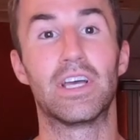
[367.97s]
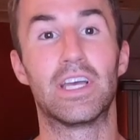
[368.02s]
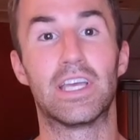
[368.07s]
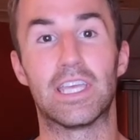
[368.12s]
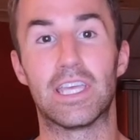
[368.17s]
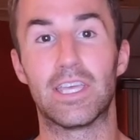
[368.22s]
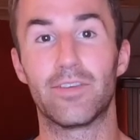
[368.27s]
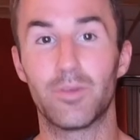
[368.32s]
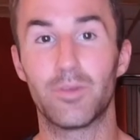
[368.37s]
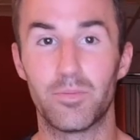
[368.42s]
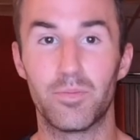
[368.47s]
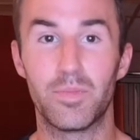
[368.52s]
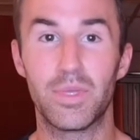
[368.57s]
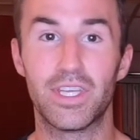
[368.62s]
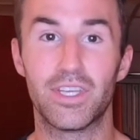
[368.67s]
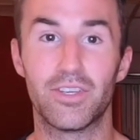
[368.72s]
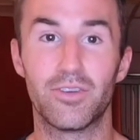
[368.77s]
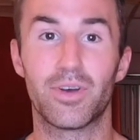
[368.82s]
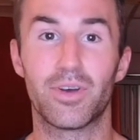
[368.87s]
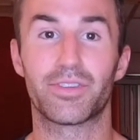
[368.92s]
Even me,
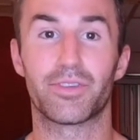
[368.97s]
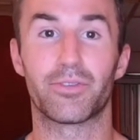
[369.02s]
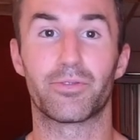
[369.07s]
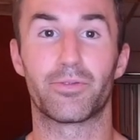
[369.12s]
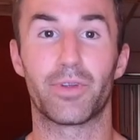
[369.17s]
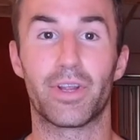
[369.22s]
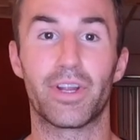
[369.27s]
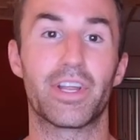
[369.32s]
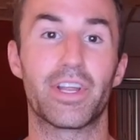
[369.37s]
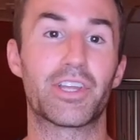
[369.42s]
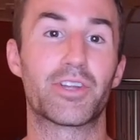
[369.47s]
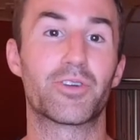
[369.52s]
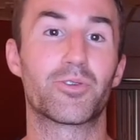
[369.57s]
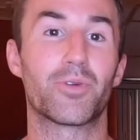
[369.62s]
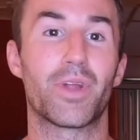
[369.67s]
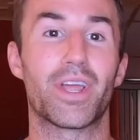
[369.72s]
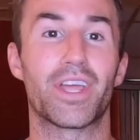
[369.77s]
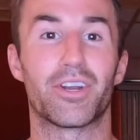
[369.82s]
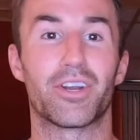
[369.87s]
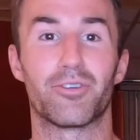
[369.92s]
who has a very
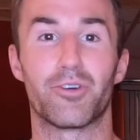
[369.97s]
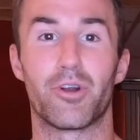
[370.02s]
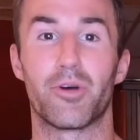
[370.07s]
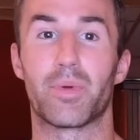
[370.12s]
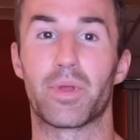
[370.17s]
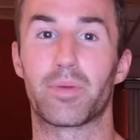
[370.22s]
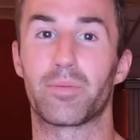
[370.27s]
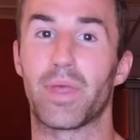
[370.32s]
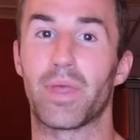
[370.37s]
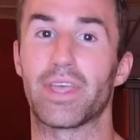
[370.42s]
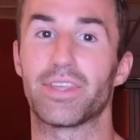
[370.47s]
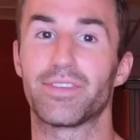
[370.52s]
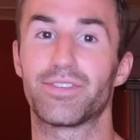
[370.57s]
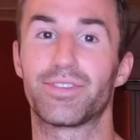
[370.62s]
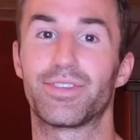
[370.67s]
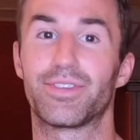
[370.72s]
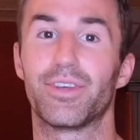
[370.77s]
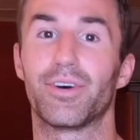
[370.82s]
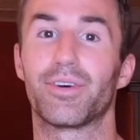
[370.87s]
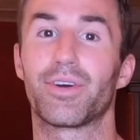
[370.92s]
great aerobic base,
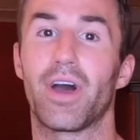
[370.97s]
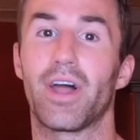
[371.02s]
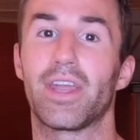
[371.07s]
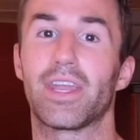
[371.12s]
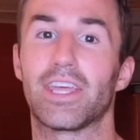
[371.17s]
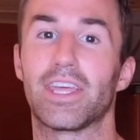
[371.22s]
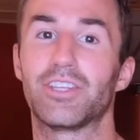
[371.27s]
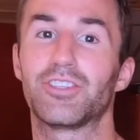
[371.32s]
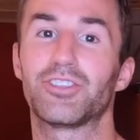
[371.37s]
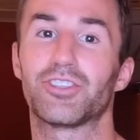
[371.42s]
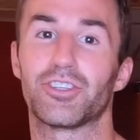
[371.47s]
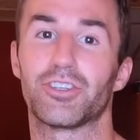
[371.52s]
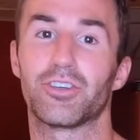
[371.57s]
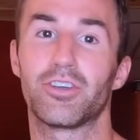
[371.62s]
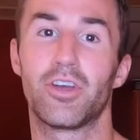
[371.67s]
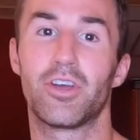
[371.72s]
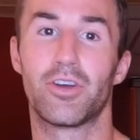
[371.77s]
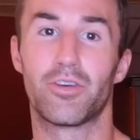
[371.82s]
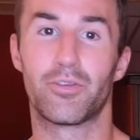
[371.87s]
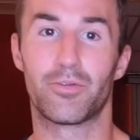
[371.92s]
still got injured
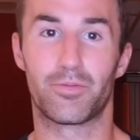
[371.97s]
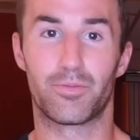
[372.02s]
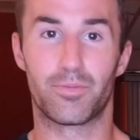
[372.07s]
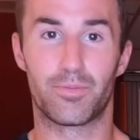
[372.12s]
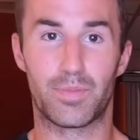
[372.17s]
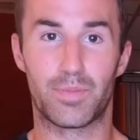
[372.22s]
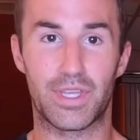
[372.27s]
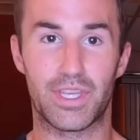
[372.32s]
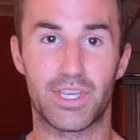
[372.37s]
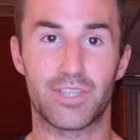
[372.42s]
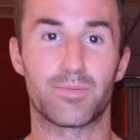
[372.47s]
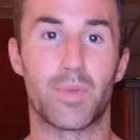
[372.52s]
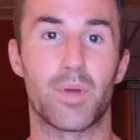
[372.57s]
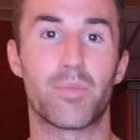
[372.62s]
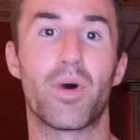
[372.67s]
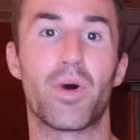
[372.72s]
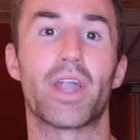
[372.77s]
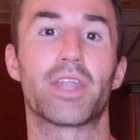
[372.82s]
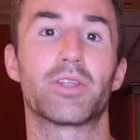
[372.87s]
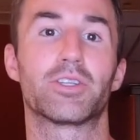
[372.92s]
because my
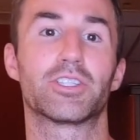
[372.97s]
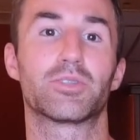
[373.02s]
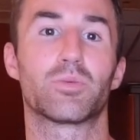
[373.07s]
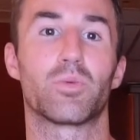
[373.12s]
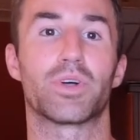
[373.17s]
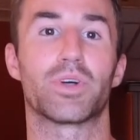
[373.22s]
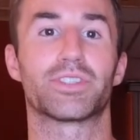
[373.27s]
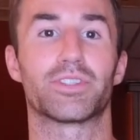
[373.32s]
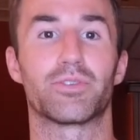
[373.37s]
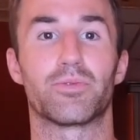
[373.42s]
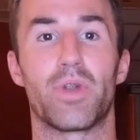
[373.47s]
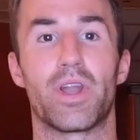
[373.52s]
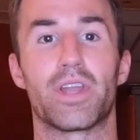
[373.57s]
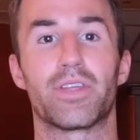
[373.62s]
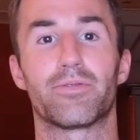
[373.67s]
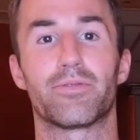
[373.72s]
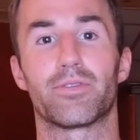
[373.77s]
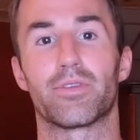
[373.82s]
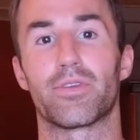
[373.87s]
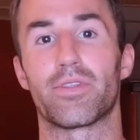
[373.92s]
body just wasn't ready
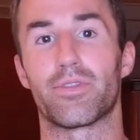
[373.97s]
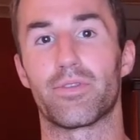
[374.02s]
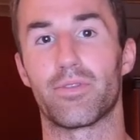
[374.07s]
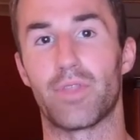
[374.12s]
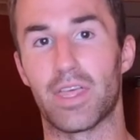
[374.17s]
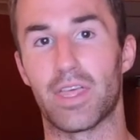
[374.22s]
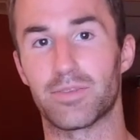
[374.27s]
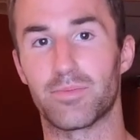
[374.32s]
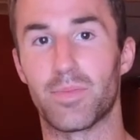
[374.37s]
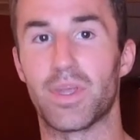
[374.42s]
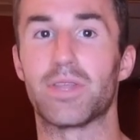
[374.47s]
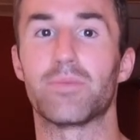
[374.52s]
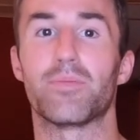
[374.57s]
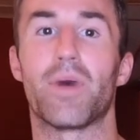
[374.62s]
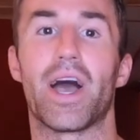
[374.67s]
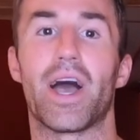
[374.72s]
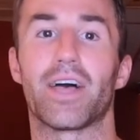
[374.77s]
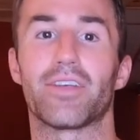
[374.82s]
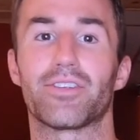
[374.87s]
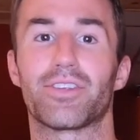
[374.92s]
for as many
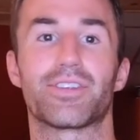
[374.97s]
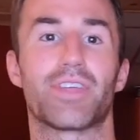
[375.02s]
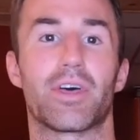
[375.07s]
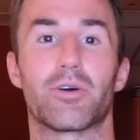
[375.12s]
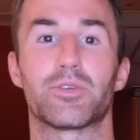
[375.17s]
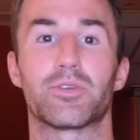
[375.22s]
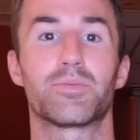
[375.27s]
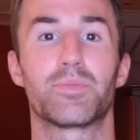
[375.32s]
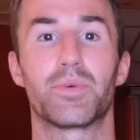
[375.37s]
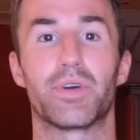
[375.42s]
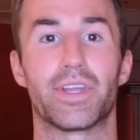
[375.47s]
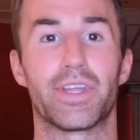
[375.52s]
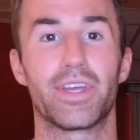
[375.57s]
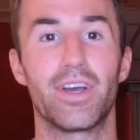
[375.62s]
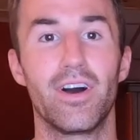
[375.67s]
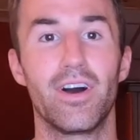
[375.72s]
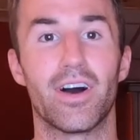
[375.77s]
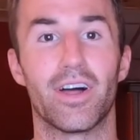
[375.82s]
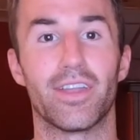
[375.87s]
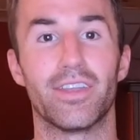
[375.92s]
miles as I was putting
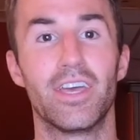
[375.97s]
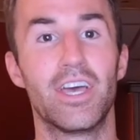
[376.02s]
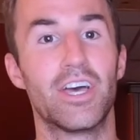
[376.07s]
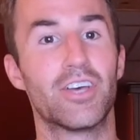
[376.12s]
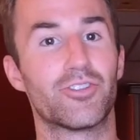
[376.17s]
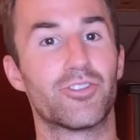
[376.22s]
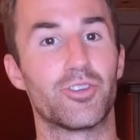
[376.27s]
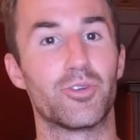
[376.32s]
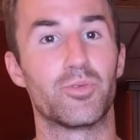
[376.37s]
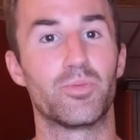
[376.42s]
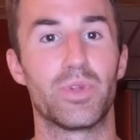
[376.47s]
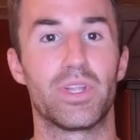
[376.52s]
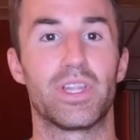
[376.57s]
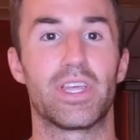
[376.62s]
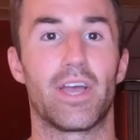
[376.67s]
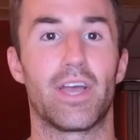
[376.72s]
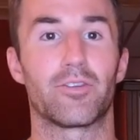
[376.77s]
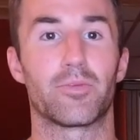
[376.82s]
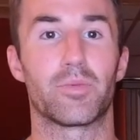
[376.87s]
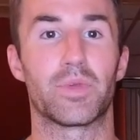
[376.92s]
on. So you really
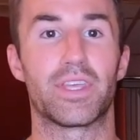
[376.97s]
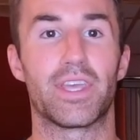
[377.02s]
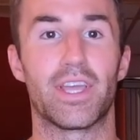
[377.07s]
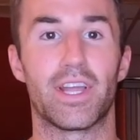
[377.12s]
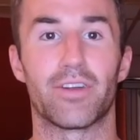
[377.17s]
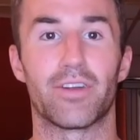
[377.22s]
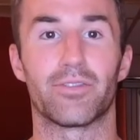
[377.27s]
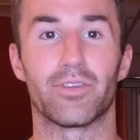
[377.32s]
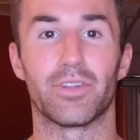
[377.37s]
have to be careful.